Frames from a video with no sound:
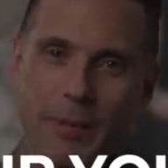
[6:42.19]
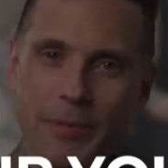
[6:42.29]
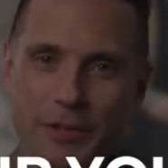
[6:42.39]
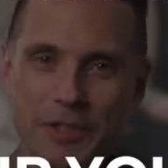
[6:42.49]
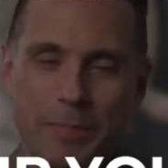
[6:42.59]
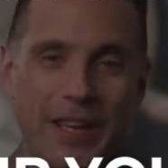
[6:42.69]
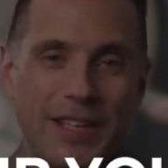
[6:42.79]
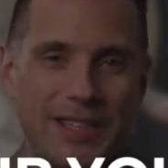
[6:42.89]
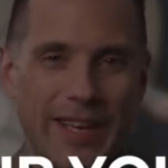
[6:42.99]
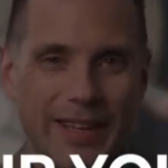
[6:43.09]
up your
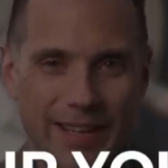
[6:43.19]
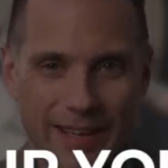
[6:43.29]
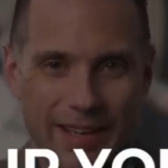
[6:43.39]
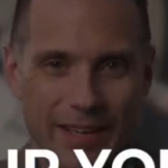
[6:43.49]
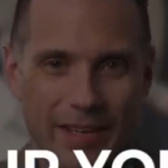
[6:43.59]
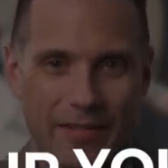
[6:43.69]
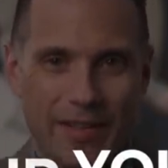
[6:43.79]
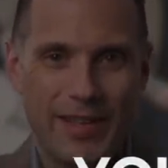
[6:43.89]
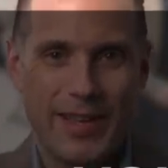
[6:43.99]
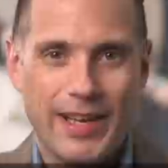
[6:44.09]
space at the end of the
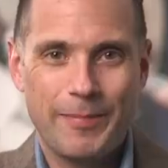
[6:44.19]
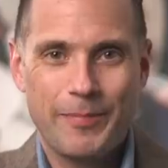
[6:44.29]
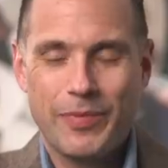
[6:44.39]
day.